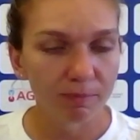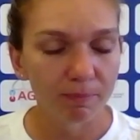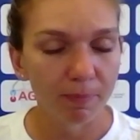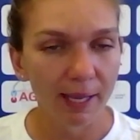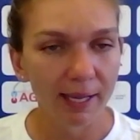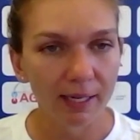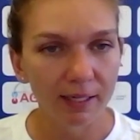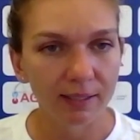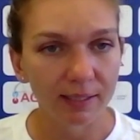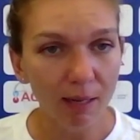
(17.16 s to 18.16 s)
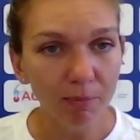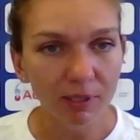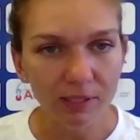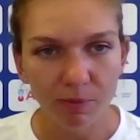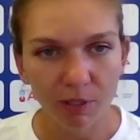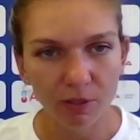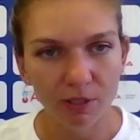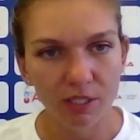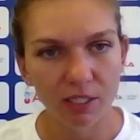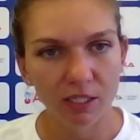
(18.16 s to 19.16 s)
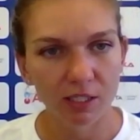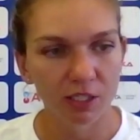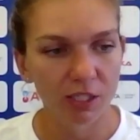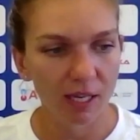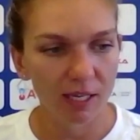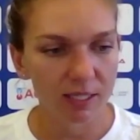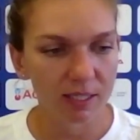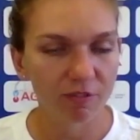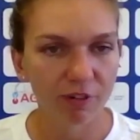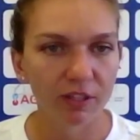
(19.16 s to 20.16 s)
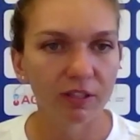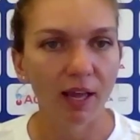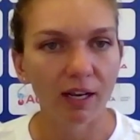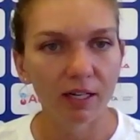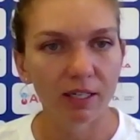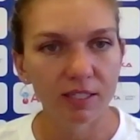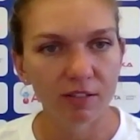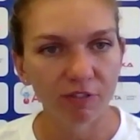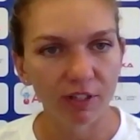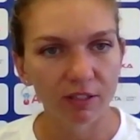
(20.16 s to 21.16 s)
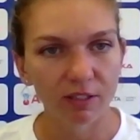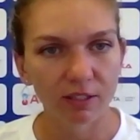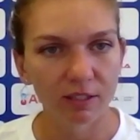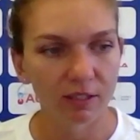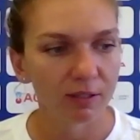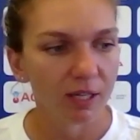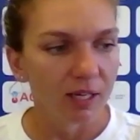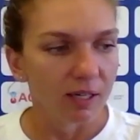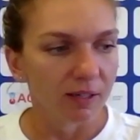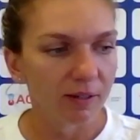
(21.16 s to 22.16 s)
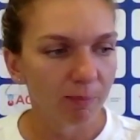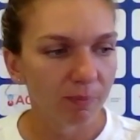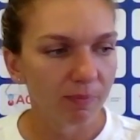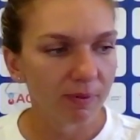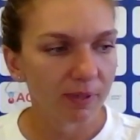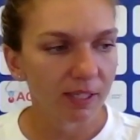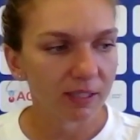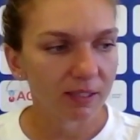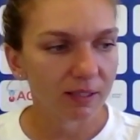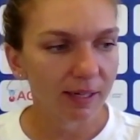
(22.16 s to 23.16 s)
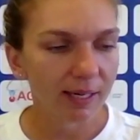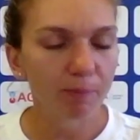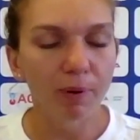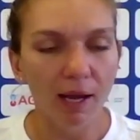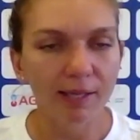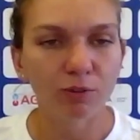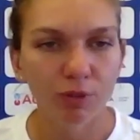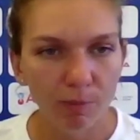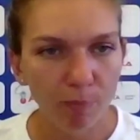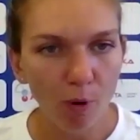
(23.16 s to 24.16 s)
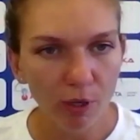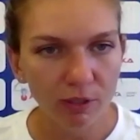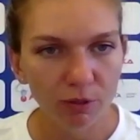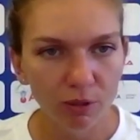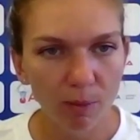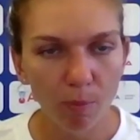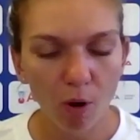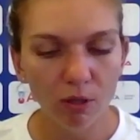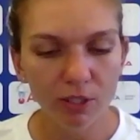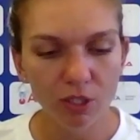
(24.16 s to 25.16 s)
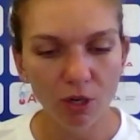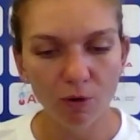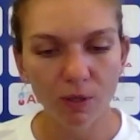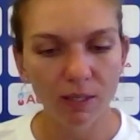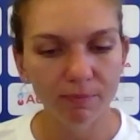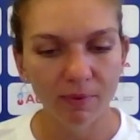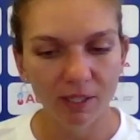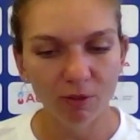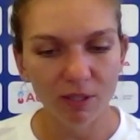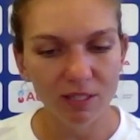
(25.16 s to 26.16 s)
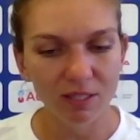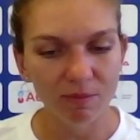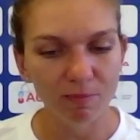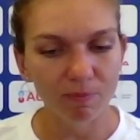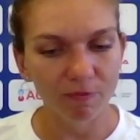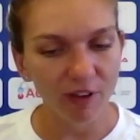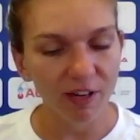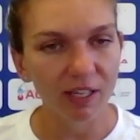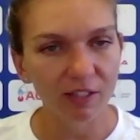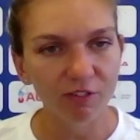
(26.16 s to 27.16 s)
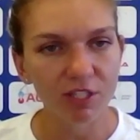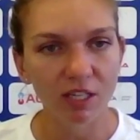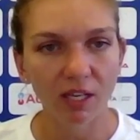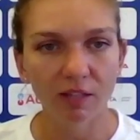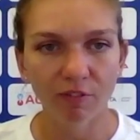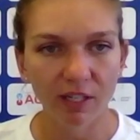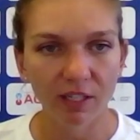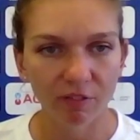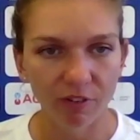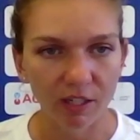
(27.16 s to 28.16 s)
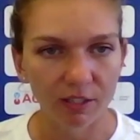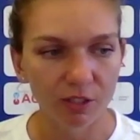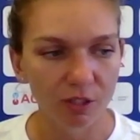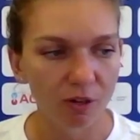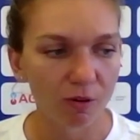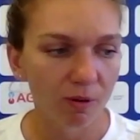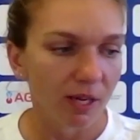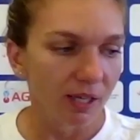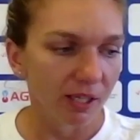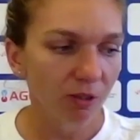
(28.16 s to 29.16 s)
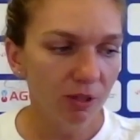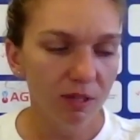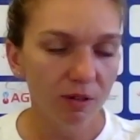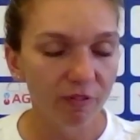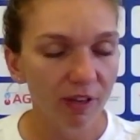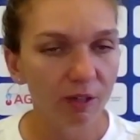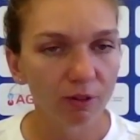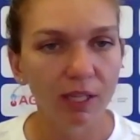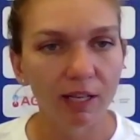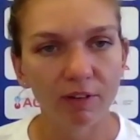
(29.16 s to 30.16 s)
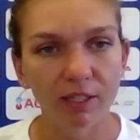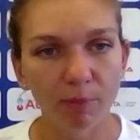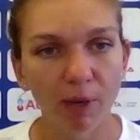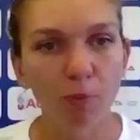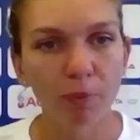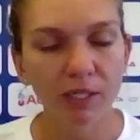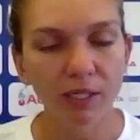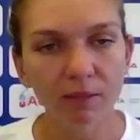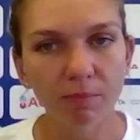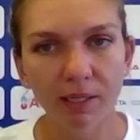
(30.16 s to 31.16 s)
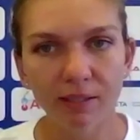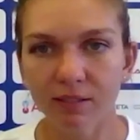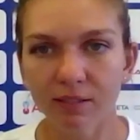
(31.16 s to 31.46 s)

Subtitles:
player in doubles because she has different angles, different reply to the point, to the ball. So it was very interesting and very difficult. So it was a very good level in my opinion. But,